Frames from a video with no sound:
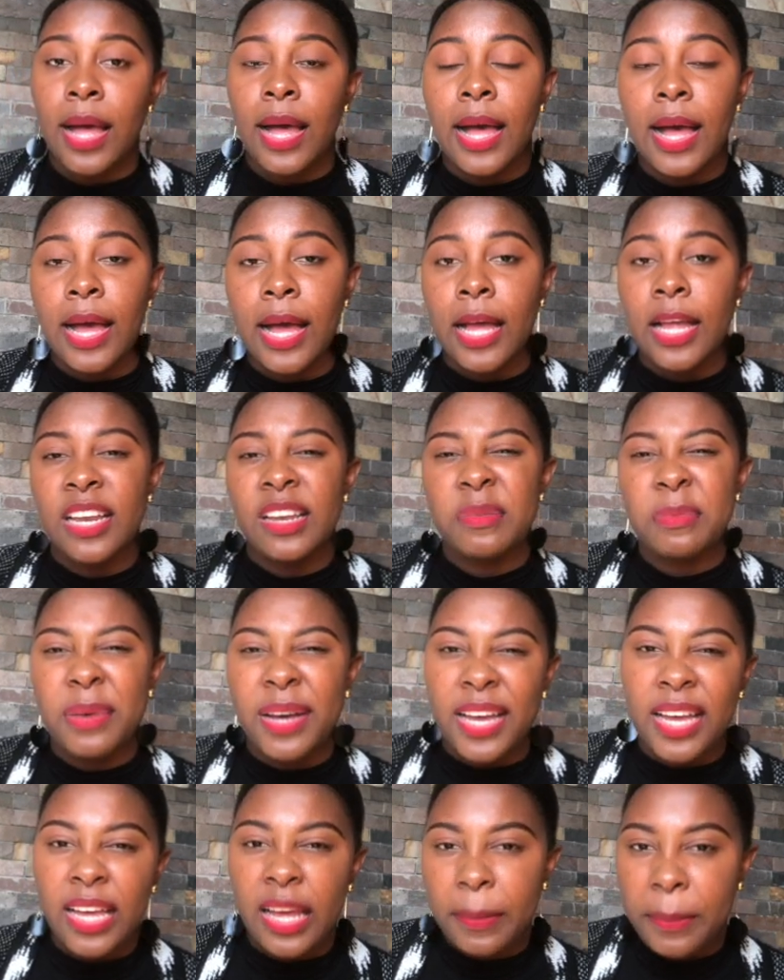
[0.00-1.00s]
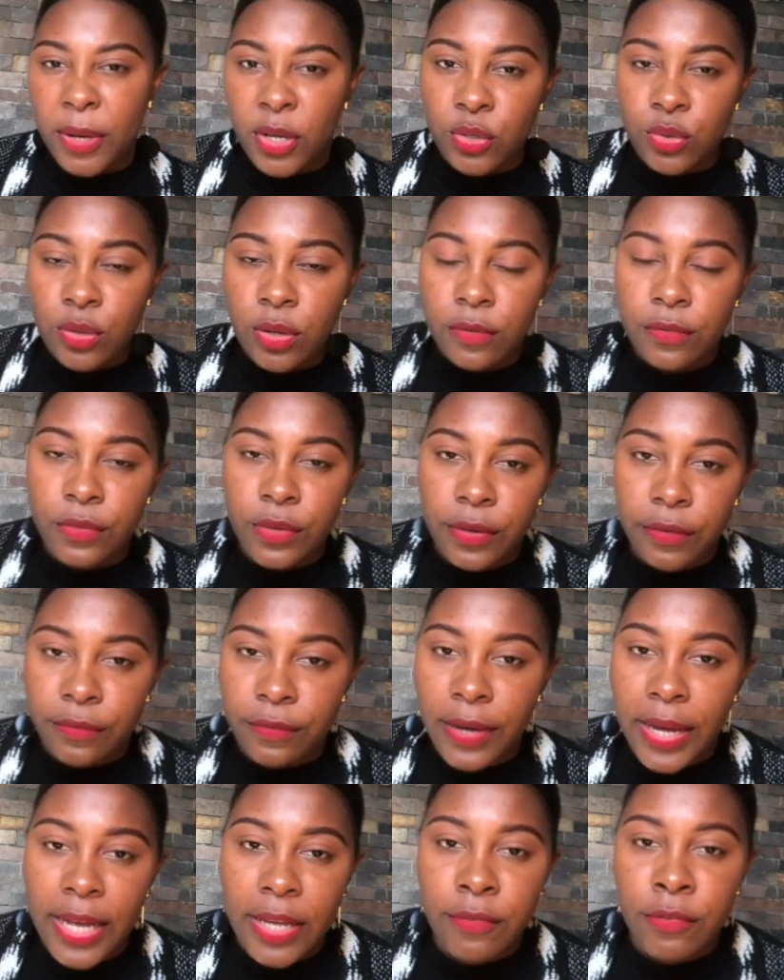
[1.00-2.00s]
And by about
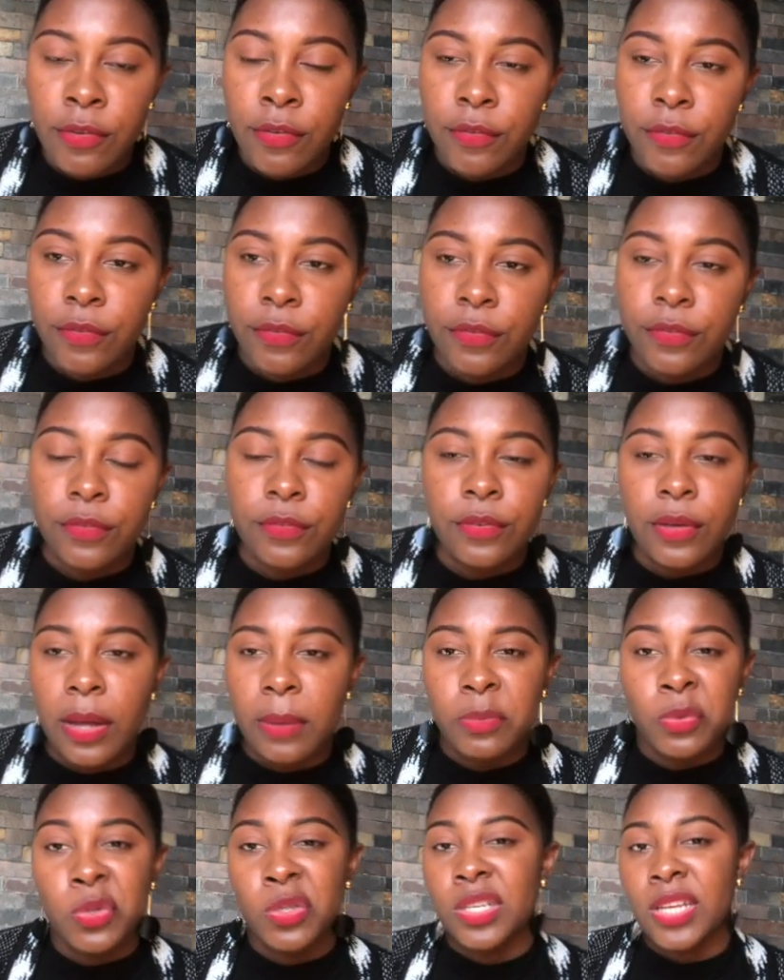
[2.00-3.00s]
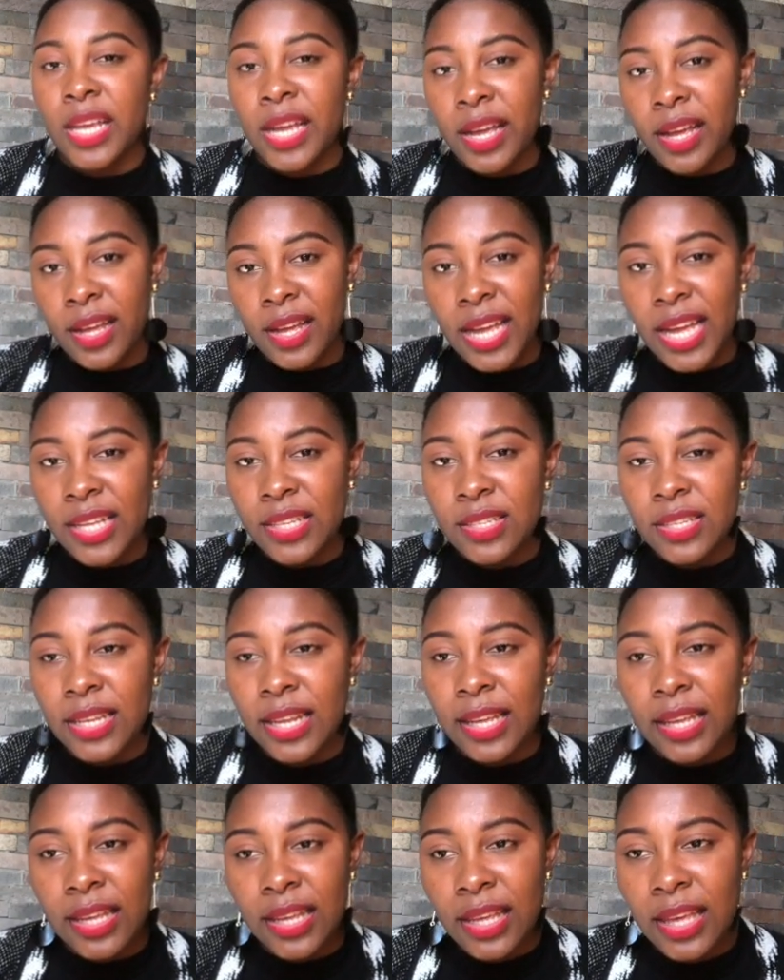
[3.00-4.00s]
12:45, I'm not
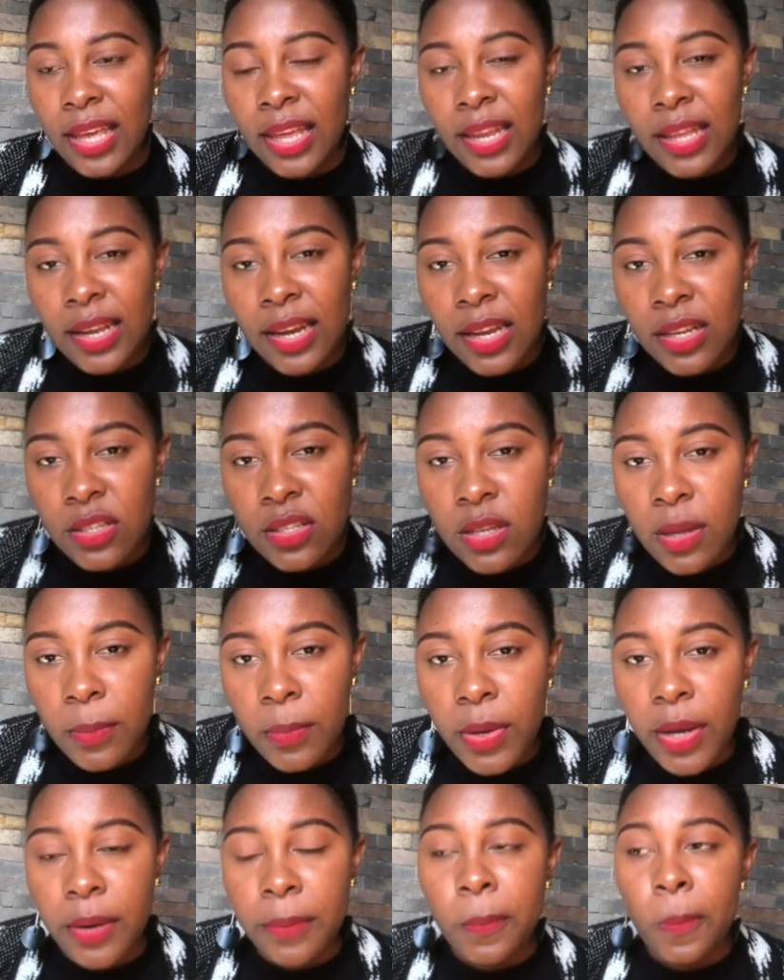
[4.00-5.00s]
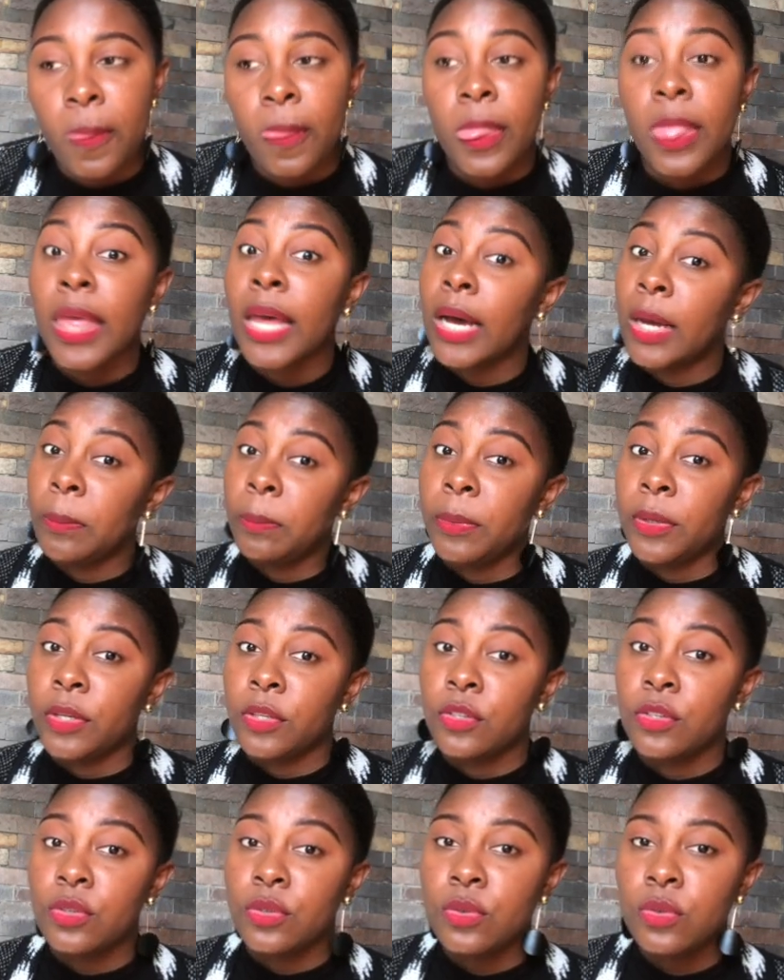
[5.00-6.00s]
getting lunch somewhere, I'll be
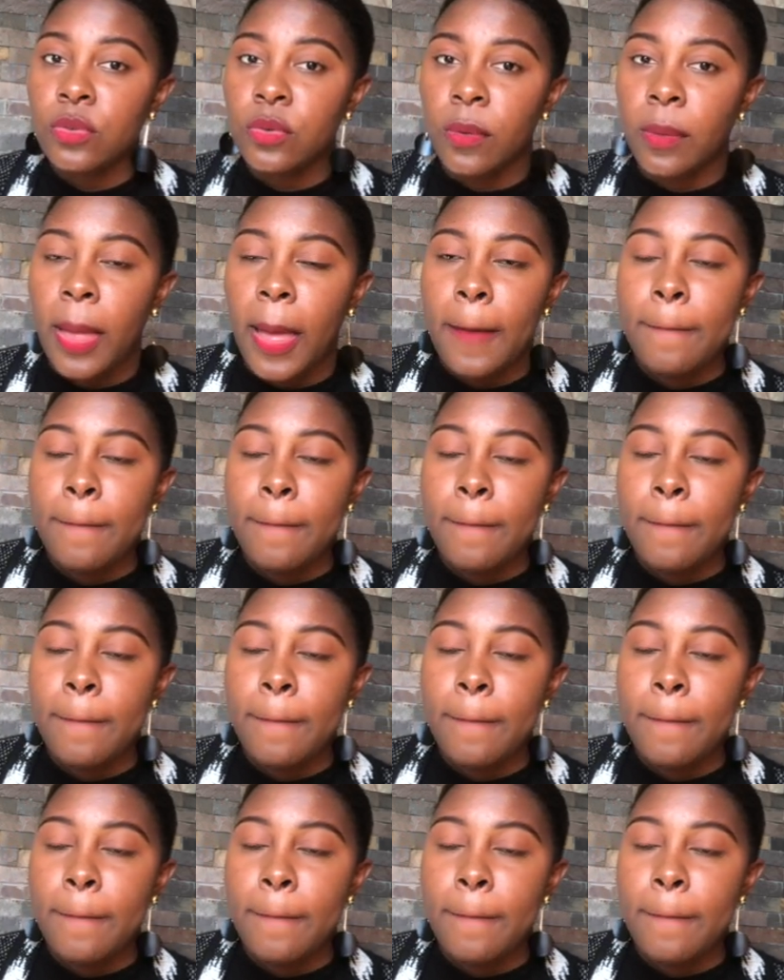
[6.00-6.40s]
at school.